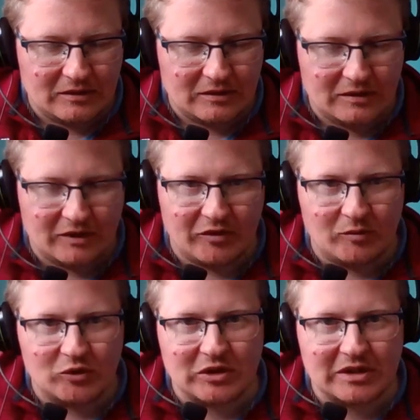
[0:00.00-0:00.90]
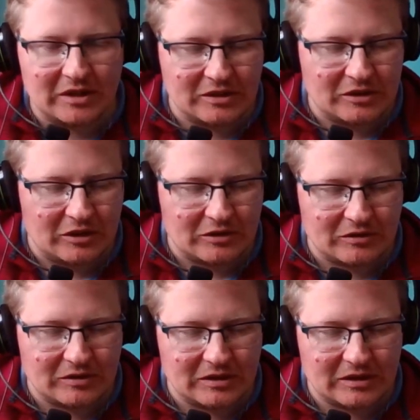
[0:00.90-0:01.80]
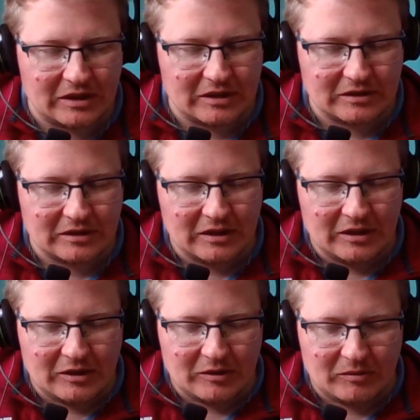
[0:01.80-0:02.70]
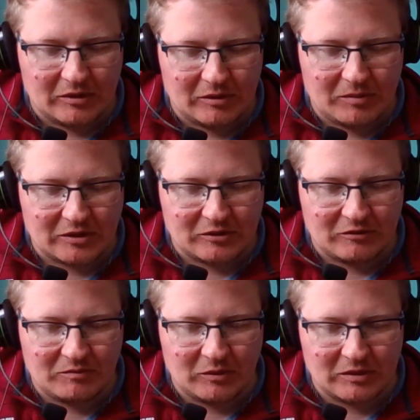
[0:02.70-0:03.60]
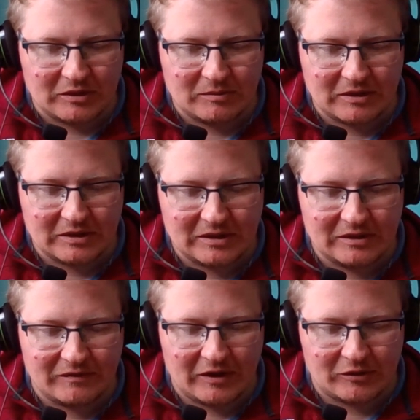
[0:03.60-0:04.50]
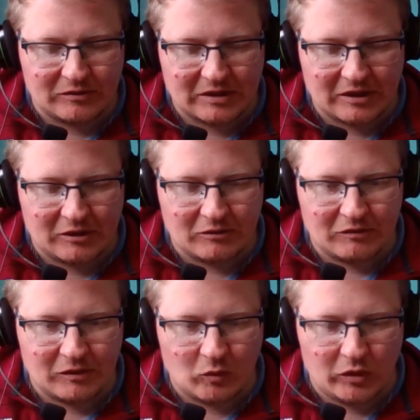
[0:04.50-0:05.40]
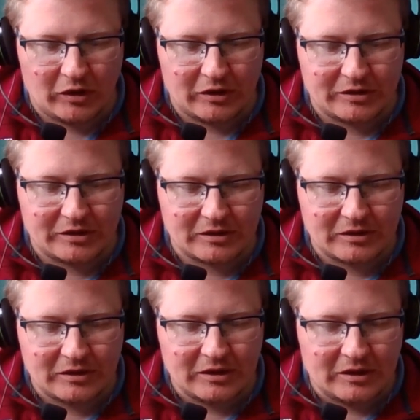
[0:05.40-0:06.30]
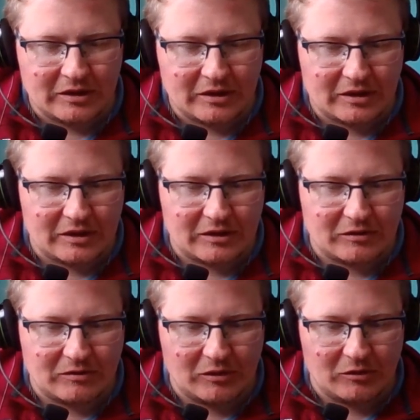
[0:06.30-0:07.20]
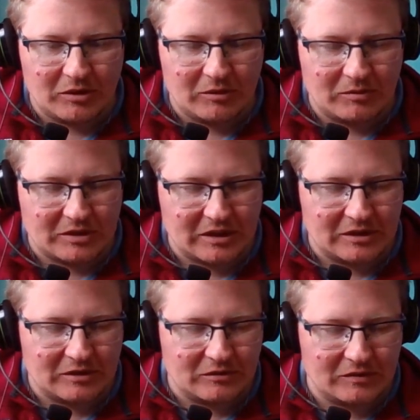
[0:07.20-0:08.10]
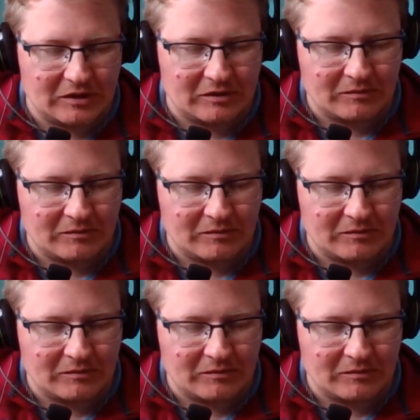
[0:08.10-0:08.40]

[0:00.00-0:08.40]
Never the most exciting starts on these attacks. Well, it picks off buildings, but you can see the values getting out of like one archer, getting a good little bit of percentage over there.